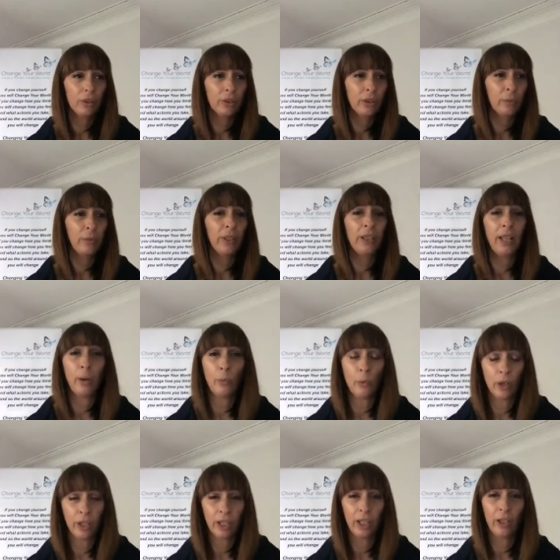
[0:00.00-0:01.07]
something they're
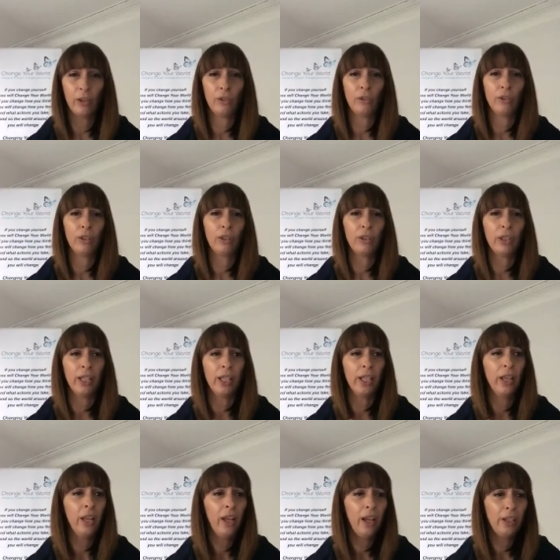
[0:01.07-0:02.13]
working on,
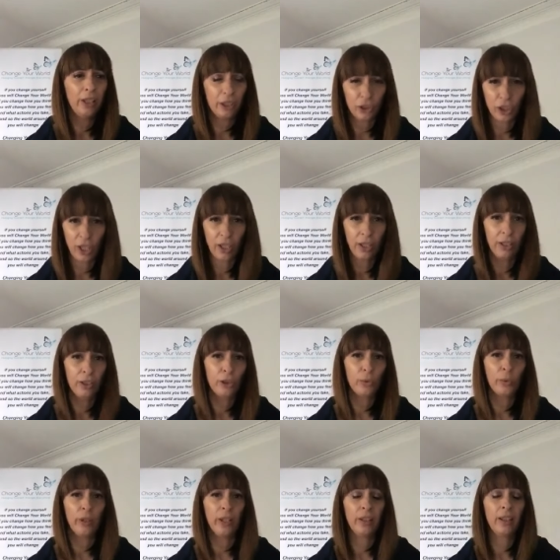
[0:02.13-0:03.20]
they they're challenged
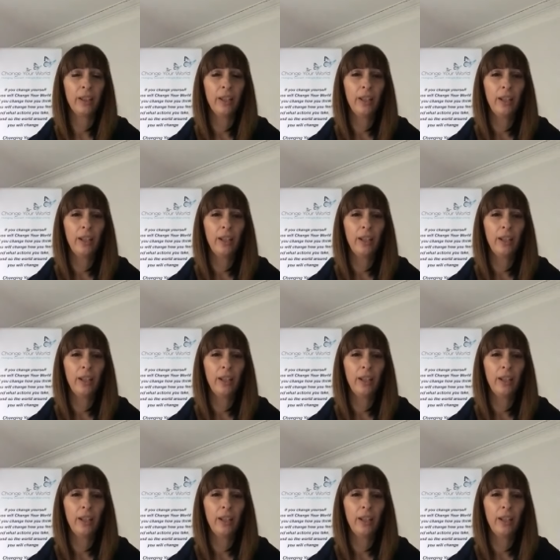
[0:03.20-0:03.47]
with,